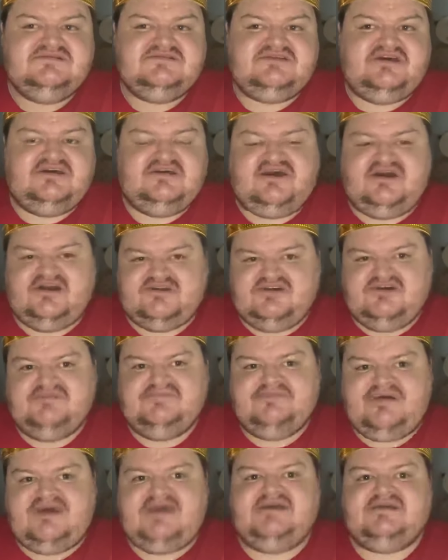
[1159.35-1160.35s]
that I got them
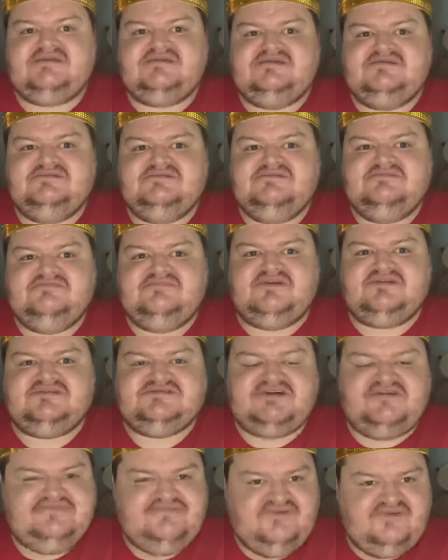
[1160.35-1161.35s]
back because
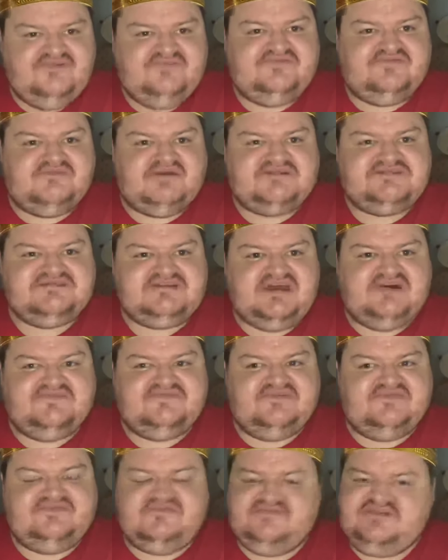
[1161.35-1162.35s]
I fought for my stuff.
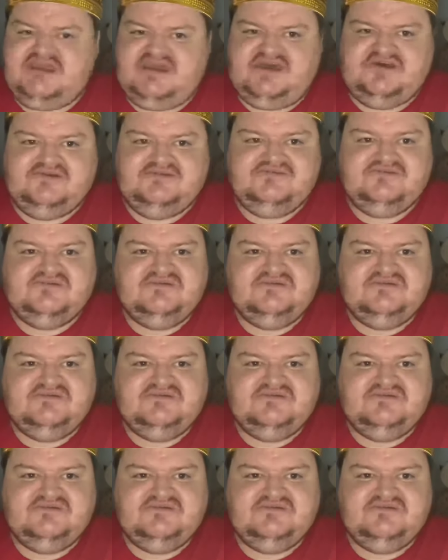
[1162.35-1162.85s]
I thought, no.